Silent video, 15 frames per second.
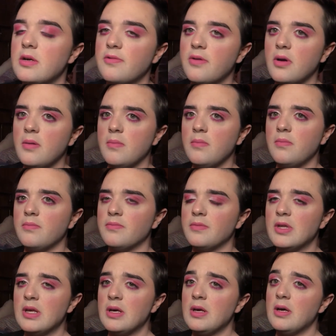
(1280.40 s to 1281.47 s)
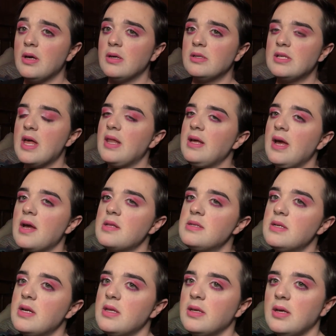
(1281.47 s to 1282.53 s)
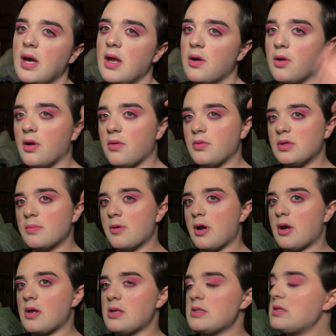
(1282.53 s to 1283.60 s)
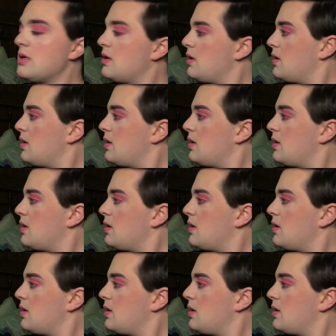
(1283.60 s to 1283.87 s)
They're from Sally Hansen, I think. I don't know what the brand is.